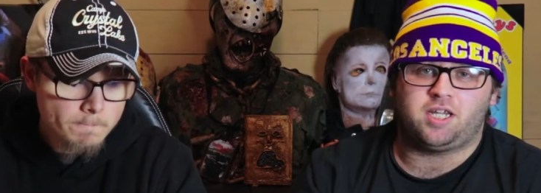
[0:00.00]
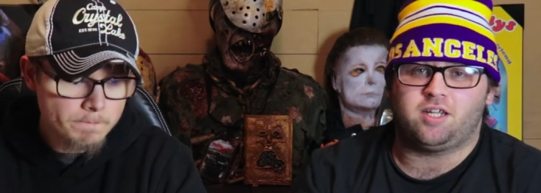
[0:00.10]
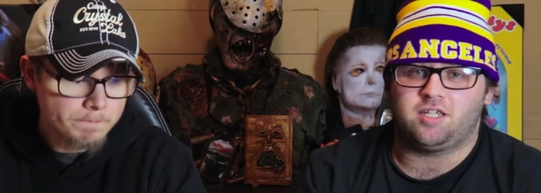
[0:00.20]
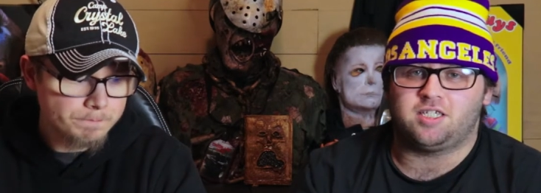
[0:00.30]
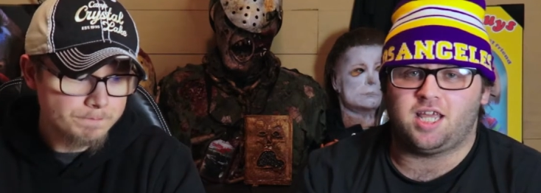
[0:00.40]
Speaker 1: he
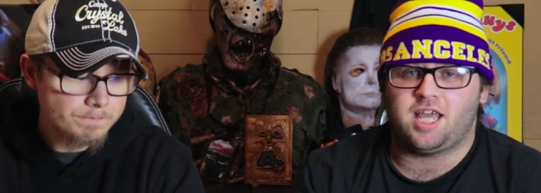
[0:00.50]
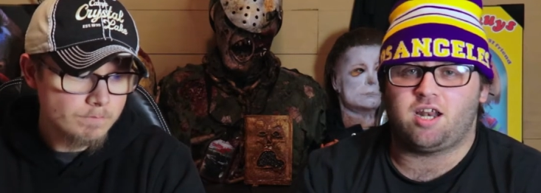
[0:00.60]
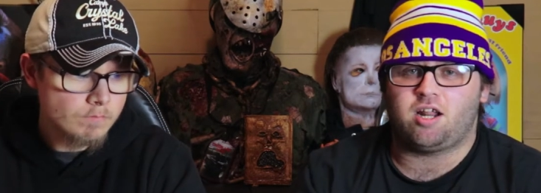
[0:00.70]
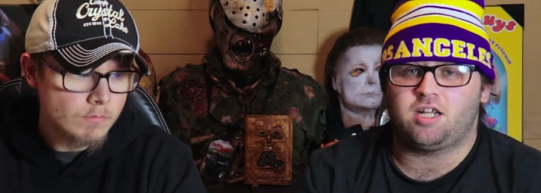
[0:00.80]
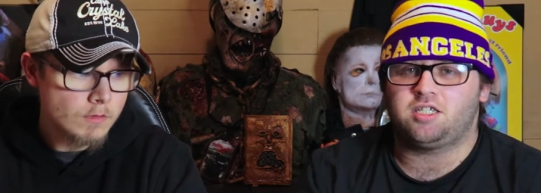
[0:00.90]
killed his dad
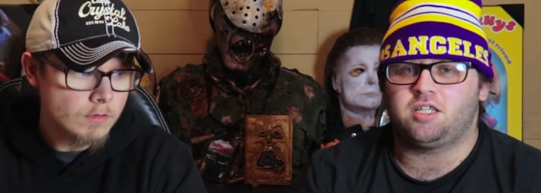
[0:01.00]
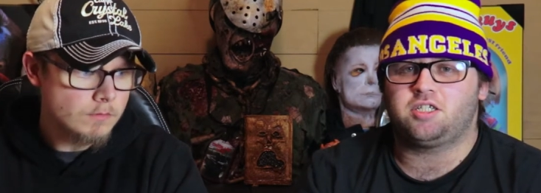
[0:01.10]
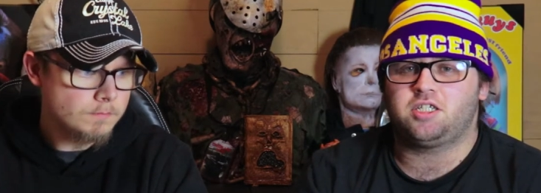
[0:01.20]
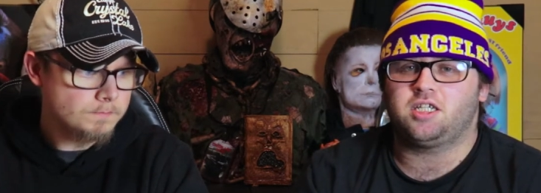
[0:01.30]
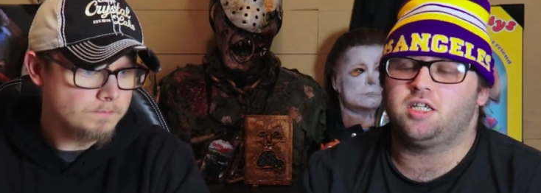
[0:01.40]
and all this other
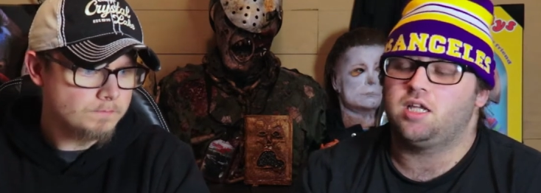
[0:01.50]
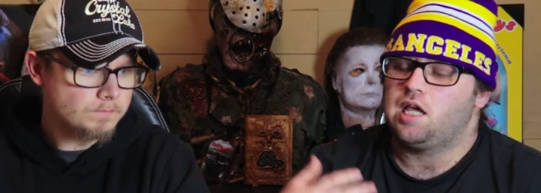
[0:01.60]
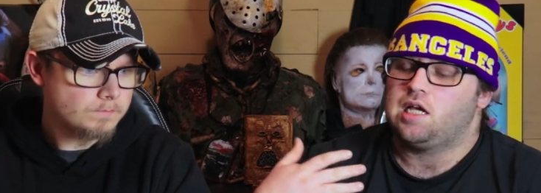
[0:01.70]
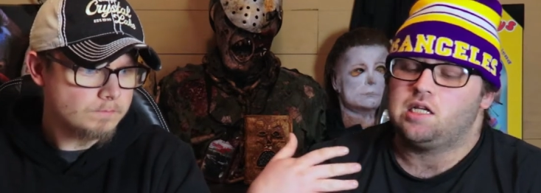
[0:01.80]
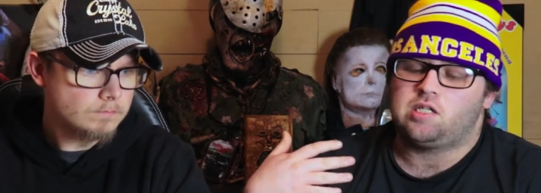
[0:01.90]
shit.
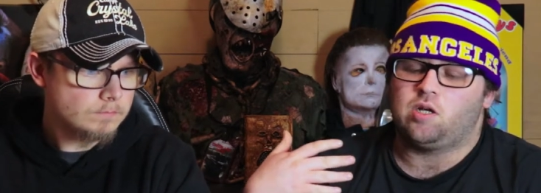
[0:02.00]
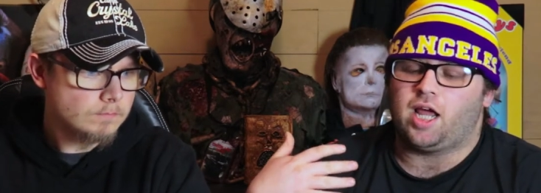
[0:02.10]
So,